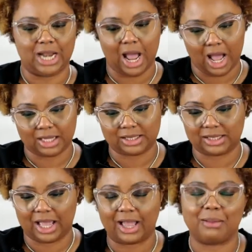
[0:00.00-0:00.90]

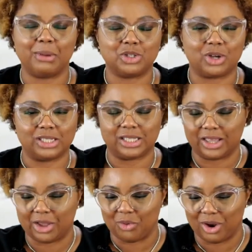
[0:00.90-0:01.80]
Knox. I got to make sure I
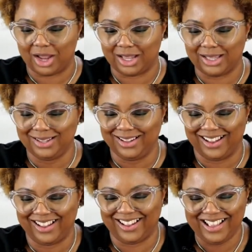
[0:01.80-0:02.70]
say that right.
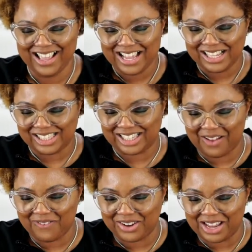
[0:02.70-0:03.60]

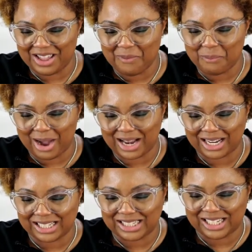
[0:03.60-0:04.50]
Stephanie,
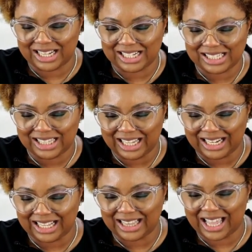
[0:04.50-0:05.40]
Monica Dennis,
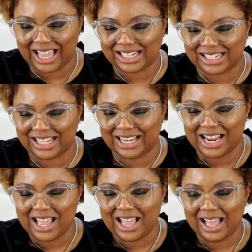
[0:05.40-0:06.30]
Lena Landon,
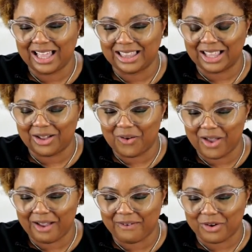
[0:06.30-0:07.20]
hello,
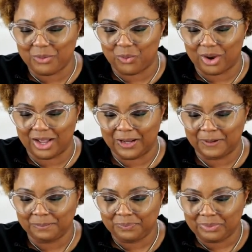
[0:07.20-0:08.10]

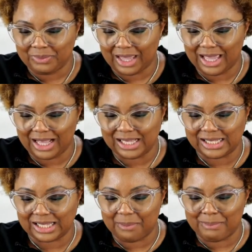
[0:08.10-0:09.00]
everyone. It
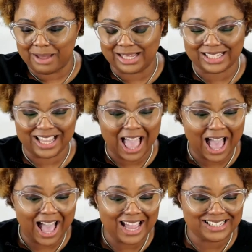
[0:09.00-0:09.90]
is amazing.
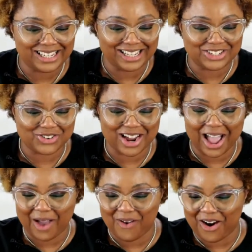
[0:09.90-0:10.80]
Hi,
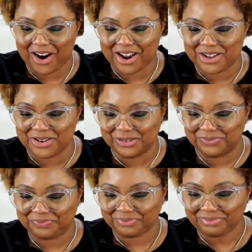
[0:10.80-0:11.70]
Deidre, how are
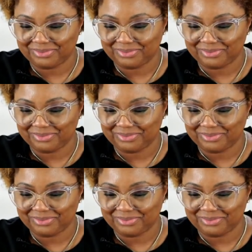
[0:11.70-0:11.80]
you?